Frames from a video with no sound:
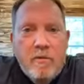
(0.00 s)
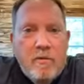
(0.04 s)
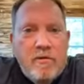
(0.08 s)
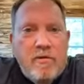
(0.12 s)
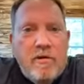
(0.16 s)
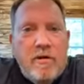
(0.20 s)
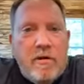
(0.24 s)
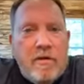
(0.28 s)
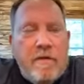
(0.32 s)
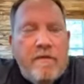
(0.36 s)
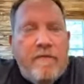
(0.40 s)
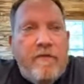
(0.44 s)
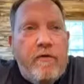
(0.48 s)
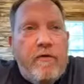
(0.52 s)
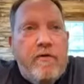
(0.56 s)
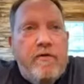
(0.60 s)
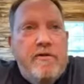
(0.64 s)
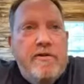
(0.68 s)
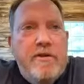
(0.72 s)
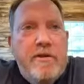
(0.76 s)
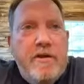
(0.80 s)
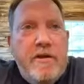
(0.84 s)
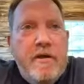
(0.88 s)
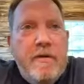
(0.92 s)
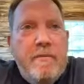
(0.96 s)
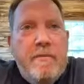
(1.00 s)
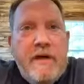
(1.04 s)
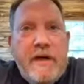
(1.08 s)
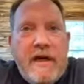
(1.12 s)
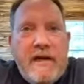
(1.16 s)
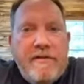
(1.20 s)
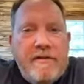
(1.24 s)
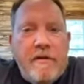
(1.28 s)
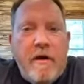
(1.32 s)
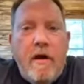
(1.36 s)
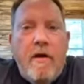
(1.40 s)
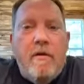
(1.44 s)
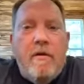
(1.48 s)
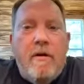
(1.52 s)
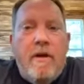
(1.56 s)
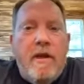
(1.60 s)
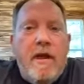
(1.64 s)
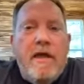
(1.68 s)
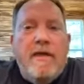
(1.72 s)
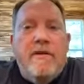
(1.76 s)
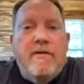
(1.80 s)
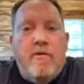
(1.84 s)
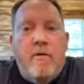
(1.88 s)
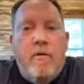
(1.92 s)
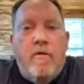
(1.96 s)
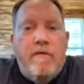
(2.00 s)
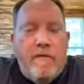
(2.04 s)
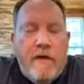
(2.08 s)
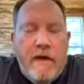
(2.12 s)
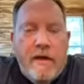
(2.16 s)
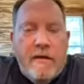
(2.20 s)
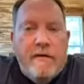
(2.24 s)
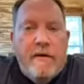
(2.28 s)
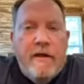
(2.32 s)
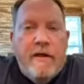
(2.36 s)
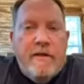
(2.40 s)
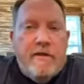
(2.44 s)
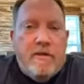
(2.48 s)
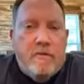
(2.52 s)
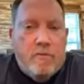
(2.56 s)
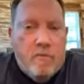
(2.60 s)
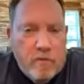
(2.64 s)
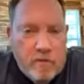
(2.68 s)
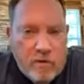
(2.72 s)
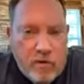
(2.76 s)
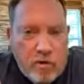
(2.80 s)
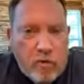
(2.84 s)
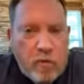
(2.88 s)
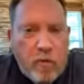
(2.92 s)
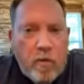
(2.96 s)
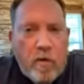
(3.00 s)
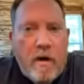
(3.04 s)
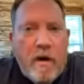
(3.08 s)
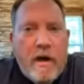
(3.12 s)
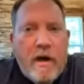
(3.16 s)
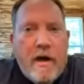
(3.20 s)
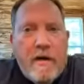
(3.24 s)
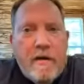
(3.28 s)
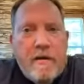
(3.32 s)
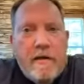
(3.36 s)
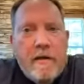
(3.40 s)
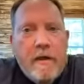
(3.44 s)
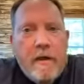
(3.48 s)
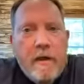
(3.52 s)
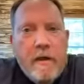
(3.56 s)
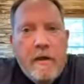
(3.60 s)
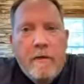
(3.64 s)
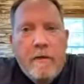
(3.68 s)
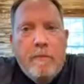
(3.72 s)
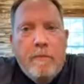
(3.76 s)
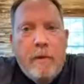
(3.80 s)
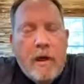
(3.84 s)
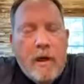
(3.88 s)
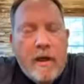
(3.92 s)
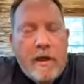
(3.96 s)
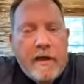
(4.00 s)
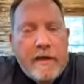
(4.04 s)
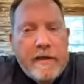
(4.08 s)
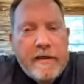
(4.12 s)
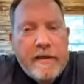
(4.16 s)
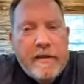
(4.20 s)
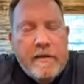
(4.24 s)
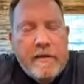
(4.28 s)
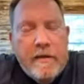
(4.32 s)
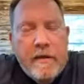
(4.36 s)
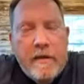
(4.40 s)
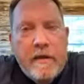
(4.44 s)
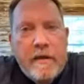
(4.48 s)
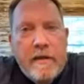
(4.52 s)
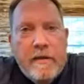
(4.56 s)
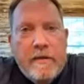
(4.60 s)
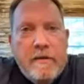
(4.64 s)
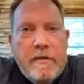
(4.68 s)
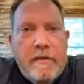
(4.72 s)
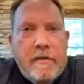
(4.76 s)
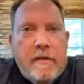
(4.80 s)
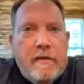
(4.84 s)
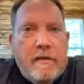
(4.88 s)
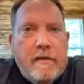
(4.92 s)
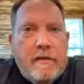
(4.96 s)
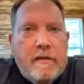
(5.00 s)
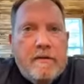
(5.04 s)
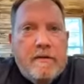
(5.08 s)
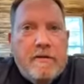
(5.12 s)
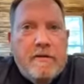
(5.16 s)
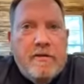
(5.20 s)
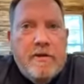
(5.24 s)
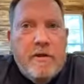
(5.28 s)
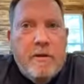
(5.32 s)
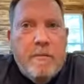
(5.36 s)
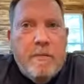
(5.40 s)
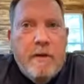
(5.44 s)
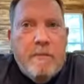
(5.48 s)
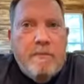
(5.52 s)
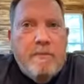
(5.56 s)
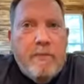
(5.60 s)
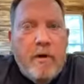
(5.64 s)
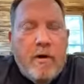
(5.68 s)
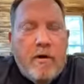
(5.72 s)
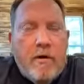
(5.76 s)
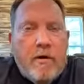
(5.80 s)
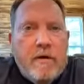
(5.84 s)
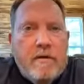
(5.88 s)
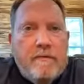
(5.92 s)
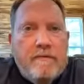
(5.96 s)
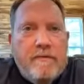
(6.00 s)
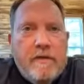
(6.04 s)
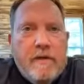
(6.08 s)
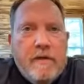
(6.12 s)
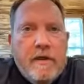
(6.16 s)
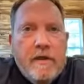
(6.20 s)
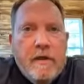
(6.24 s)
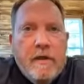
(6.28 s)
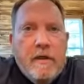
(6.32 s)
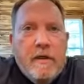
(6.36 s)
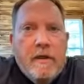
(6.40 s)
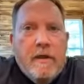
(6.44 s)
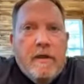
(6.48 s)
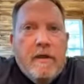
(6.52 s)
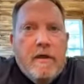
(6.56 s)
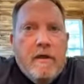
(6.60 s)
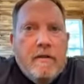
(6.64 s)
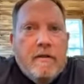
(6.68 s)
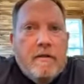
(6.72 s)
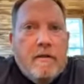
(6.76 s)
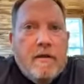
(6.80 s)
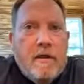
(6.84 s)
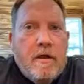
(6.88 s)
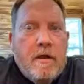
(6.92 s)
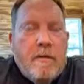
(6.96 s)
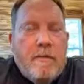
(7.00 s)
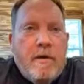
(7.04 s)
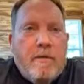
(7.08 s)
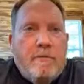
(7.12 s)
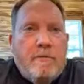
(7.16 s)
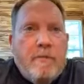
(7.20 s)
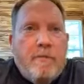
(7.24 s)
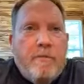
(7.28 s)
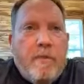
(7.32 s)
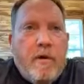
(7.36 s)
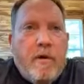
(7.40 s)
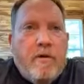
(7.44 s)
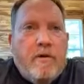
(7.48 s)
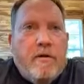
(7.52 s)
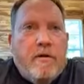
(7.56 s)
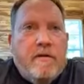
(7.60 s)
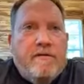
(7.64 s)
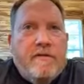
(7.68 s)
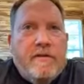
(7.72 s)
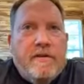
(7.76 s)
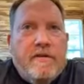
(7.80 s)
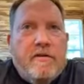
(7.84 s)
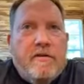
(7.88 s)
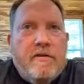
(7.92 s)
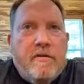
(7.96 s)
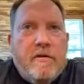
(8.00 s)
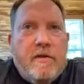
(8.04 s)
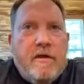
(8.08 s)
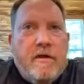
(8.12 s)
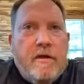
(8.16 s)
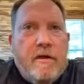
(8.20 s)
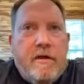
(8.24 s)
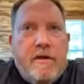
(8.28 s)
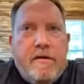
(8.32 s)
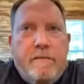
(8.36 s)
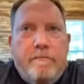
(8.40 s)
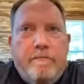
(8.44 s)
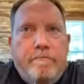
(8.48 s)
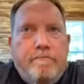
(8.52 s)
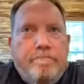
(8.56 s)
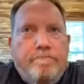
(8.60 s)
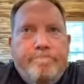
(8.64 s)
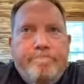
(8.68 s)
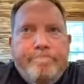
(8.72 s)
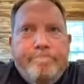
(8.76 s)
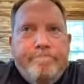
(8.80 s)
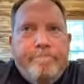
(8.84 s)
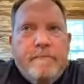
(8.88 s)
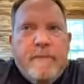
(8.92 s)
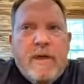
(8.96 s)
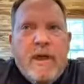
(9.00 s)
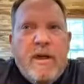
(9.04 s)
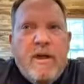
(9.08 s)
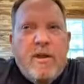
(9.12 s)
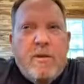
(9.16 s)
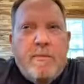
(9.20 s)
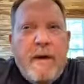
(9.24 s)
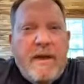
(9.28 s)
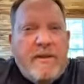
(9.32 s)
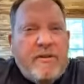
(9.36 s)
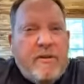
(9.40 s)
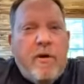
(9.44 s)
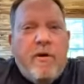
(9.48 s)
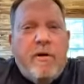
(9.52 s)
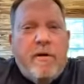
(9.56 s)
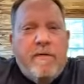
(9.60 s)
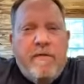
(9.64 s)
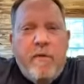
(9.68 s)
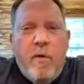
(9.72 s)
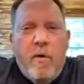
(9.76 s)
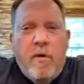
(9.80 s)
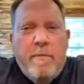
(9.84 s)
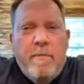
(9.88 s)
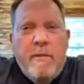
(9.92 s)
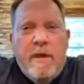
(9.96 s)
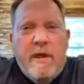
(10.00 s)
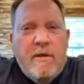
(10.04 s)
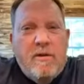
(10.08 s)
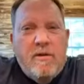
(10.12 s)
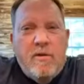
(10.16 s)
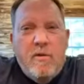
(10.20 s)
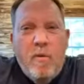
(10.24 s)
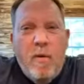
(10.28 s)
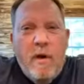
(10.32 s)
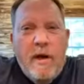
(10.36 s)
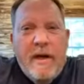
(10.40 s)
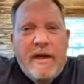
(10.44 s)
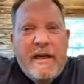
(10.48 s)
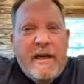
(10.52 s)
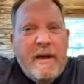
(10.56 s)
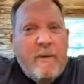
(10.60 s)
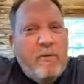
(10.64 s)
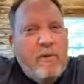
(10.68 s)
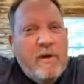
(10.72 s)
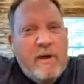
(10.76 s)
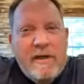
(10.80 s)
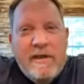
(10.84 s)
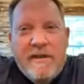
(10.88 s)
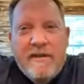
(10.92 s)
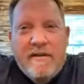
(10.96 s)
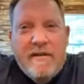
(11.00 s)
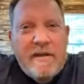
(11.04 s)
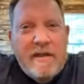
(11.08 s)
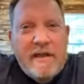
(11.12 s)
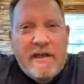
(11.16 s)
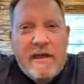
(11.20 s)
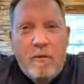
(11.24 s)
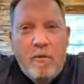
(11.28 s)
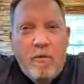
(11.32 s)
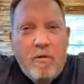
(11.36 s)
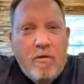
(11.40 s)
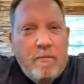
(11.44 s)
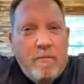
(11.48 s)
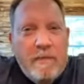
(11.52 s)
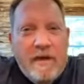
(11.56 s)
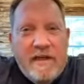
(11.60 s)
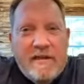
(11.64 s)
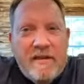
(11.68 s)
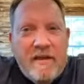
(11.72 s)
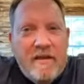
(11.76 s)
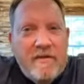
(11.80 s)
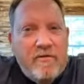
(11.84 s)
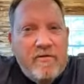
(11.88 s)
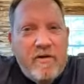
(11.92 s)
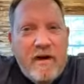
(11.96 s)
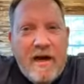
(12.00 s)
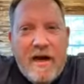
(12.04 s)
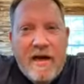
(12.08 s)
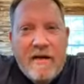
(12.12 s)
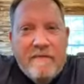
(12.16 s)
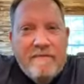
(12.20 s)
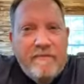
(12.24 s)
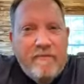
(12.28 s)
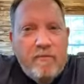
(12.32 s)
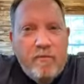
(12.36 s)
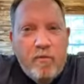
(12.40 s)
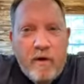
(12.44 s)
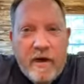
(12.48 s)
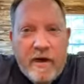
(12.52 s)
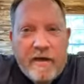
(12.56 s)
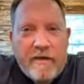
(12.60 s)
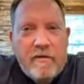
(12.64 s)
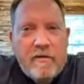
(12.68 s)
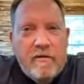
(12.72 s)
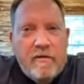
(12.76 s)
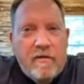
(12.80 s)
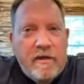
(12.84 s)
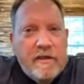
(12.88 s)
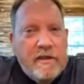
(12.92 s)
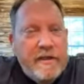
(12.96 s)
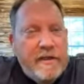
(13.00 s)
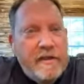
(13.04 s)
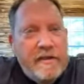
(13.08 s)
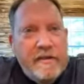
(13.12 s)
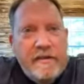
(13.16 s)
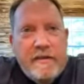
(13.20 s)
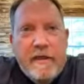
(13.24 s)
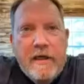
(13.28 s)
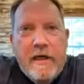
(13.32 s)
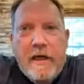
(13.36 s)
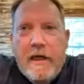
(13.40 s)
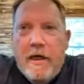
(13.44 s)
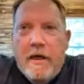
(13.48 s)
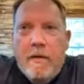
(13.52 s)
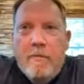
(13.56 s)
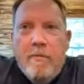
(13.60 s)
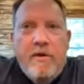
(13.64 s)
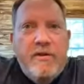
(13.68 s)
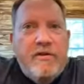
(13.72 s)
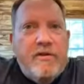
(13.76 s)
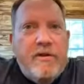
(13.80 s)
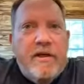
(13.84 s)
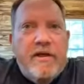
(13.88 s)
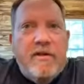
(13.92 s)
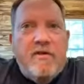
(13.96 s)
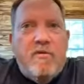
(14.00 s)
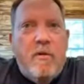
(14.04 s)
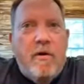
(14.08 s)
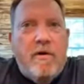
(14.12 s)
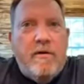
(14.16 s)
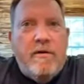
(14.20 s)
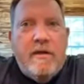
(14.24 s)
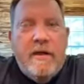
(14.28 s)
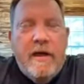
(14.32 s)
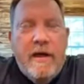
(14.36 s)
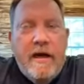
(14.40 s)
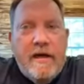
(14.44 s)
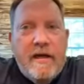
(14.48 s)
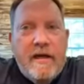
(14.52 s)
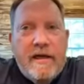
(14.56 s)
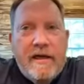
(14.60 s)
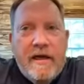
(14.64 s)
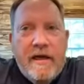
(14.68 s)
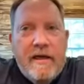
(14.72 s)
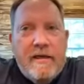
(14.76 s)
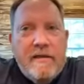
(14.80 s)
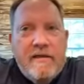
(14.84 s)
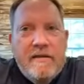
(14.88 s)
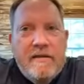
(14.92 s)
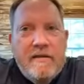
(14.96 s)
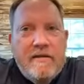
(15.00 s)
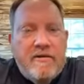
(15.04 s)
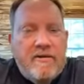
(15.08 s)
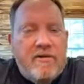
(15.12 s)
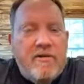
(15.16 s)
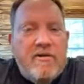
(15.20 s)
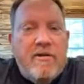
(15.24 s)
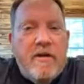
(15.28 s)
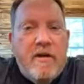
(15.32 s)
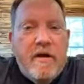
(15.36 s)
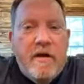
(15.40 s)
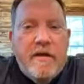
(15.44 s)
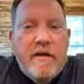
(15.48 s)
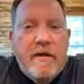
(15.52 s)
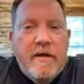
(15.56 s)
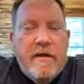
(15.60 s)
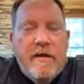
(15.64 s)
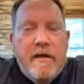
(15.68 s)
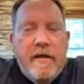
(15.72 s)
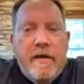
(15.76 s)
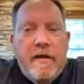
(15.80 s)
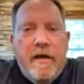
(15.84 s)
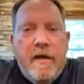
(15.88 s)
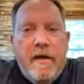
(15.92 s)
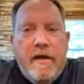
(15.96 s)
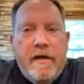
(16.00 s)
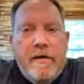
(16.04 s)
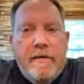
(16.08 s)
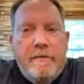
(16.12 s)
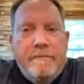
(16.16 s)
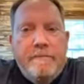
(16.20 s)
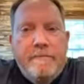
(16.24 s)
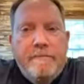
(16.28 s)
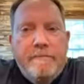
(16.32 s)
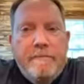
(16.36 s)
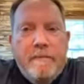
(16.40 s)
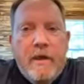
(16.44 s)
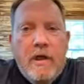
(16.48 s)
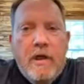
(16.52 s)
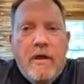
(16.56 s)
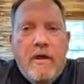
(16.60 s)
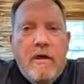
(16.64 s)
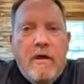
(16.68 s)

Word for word: Was looking for a gym, and I thought Lakeshore Foundation, which is where I play, and and uh, the gym I'm part of, uh, the club I'm a part of. It took um, it's about 30, 40 minutes away, and I really didn't think I wanted to make that drive regularly. And but things worked out. I got in this study, um,